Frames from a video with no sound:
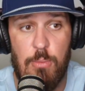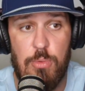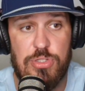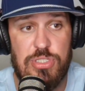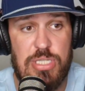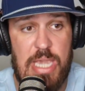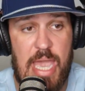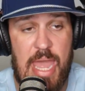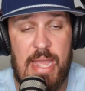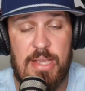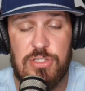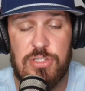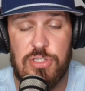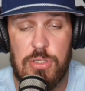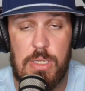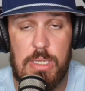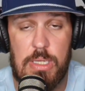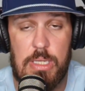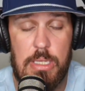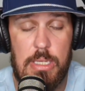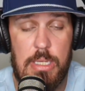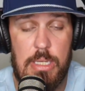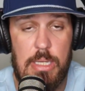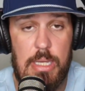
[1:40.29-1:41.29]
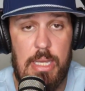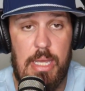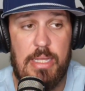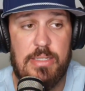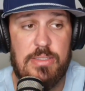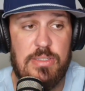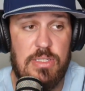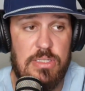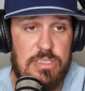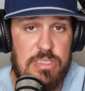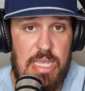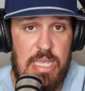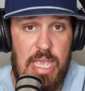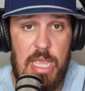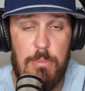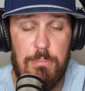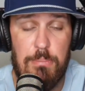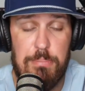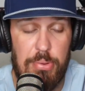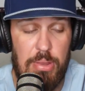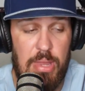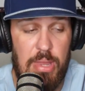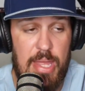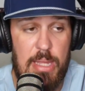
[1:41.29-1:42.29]
which actually is the same
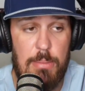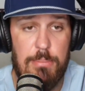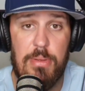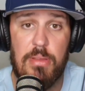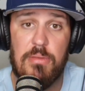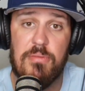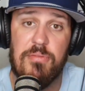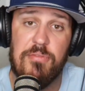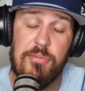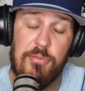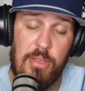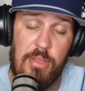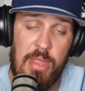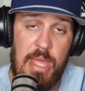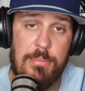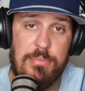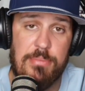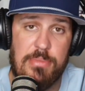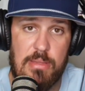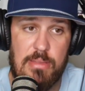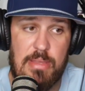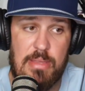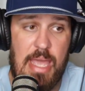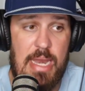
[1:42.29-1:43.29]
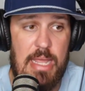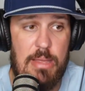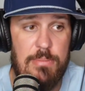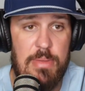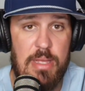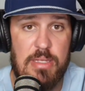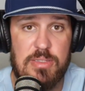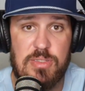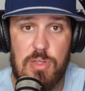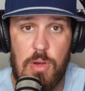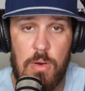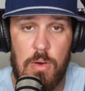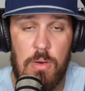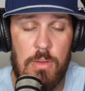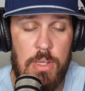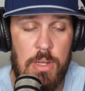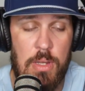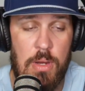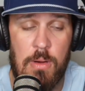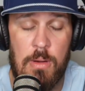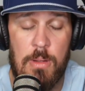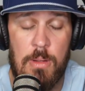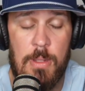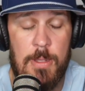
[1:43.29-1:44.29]
play but flipped that he missed
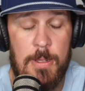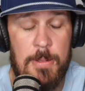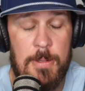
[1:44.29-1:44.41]
earlier,